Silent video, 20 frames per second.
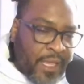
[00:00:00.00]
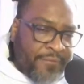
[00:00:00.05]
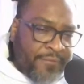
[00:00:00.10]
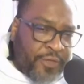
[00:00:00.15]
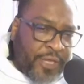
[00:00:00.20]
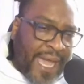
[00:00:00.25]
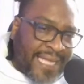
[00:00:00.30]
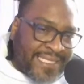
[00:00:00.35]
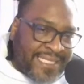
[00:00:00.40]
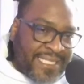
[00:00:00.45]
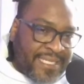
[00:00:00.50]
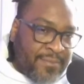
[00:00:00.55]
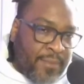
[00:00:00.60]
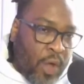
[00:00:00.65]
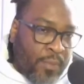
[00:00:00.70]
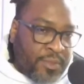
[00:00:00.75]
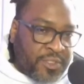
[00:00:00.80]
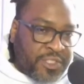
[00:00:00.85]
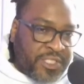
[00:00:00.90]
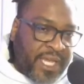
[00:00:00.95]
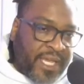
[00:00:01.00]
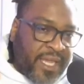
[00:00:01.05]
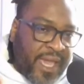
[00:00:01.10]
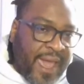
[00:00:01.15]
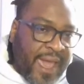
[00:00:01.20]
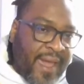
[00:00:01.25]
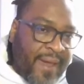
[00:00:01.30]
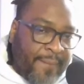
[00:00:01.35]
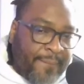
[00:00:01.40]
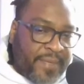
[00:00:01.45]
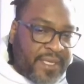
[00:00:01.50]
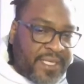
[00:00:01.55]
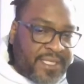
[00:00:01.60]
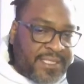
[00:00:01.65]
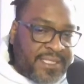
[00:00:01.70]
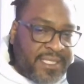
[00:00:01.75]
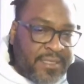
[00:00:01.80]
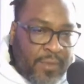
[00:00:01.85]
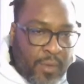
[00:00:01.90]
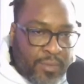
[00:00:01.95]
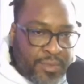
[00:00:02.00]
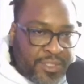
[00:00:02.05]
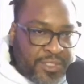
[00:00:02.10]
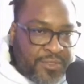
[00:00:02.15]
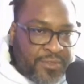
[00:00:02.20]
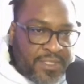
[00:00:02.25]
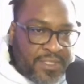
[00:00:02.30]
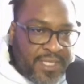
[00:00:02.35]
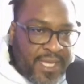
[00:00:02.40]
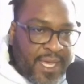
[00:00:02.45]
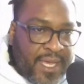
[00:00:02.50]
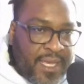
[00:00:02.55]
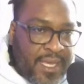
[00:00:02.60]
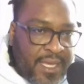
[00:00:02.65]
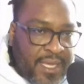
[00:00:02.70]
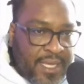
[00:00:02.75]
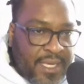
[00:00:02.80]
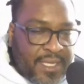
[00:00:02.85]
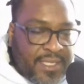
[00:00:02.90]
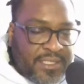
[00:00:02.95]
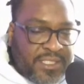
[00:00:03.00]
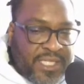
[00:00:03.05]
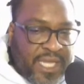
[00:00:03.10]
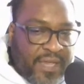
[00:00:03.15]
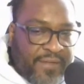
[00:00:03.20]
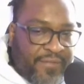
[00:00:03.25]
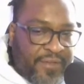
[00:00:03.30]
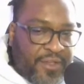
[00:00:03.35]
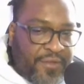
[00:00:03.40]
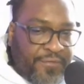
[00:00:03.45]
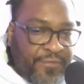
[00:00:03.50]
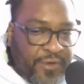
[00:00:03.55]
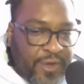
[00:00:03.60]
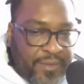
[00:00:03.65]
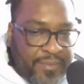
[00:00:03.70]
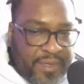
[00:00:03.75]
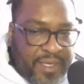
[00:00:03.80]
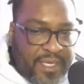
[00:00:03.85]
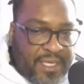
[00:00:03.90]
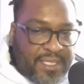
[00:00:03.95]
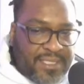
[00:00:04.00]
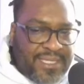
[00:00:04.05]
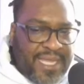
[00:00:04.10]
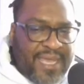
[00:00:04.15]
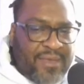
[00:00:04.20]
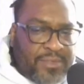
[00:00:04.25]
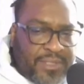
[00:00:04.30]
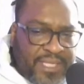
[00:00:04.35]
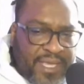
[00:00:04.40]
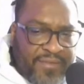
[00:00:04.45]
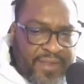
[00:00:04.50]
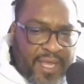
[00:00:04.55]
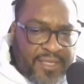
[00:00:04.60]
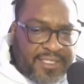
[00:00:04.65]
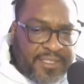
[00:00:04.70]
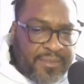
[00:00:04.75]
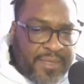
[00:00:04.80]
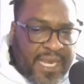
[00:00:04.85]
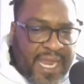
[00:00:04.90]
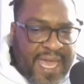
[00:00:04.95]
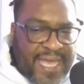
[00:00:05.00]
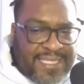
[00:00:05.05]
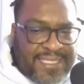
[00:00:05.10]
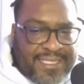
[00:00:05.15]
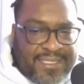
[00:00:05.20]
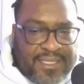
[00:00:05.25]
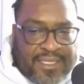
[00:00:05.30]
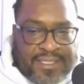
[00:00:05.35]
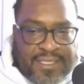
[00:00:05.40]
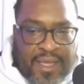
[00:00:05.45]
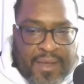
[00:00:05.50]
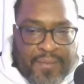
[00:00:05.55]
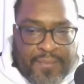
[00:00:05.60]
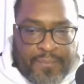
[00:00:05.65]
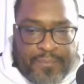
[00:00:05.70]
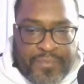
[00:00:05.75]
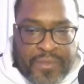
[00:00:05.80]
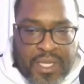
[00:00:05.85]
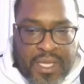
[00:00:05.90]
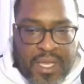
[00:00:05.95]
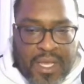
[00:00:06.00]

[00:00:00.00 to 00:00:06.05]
If you got T-Mobile, check your app. It's T-Mobile Tuesday. Check for your freebie. They was giving out some glasses or something.